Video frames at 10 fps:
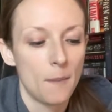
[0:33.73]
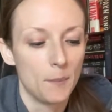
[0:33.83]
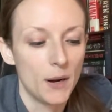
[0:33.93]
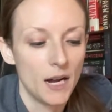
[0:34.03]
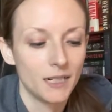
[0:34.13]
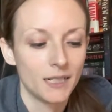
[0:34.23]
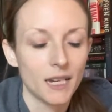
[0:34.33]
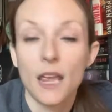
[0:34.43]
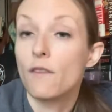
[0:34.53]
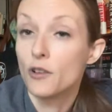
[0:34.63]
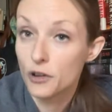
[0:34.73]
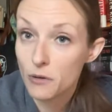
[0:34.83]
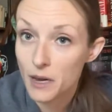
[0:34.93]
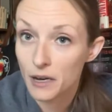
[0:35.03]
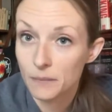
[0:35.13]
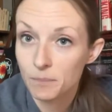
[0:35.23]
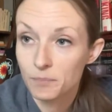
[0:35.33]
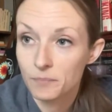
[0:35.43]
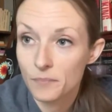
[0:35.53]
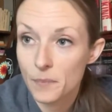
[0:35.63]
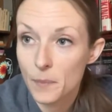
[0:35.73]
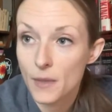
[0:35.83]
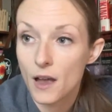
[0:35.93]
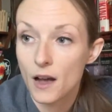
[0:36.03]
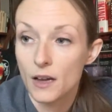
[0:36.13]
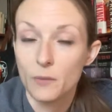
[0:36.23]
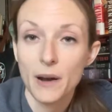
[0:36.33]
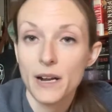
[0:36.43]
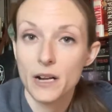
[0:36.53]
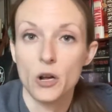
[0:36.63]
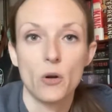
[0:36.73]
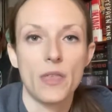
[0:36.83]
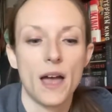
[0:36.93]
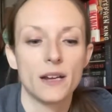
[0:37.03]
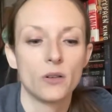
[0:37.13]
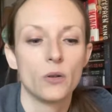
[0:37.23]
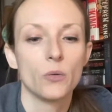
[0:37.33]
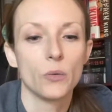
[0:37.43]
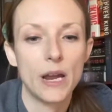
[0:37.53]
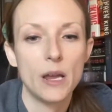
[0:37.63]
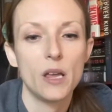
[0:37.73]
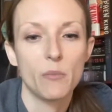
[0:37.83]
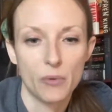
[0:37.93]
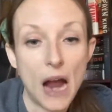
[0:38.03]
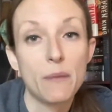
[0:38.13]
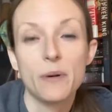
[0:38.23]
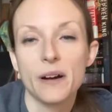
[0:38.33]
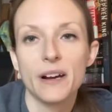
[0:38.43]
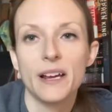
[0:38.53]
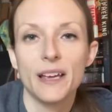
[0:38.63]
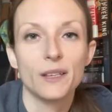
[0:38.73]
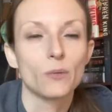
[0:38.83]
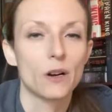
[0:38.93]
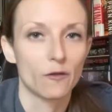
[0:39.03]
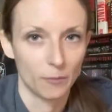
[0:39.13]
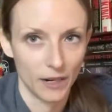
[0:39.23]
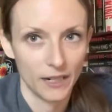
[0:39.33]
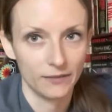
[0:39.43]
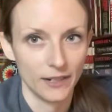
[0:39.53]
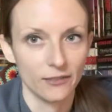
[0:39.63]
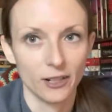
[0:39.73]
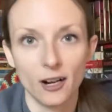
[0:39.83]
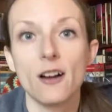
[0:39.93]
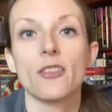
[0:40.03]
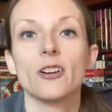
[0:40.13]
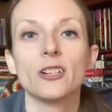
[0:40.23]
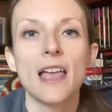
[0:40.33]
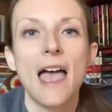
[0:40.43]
But if you're new here, you might not know that Ray Bradbury is one of my favorite authors